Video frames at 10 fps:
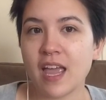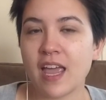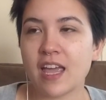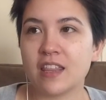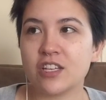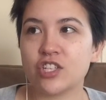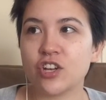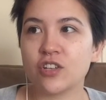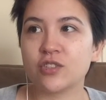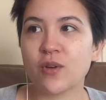And then she
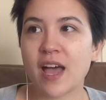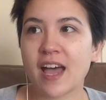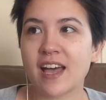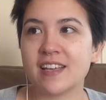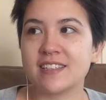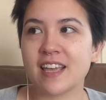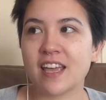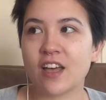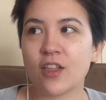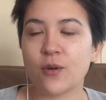also has a
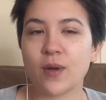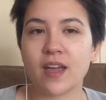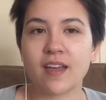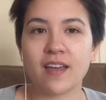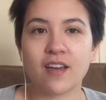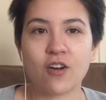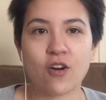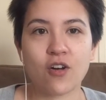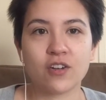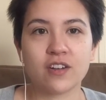colorway
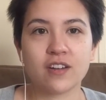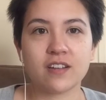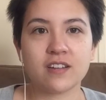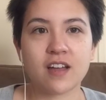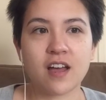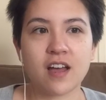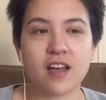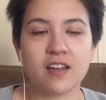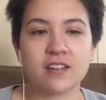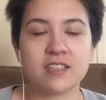called
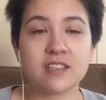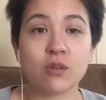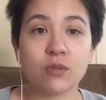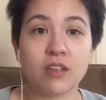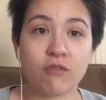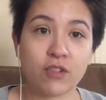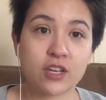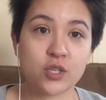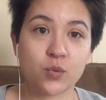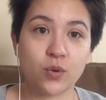'Tis Only a
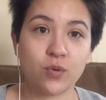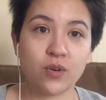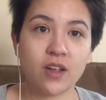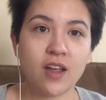Flesh Wound,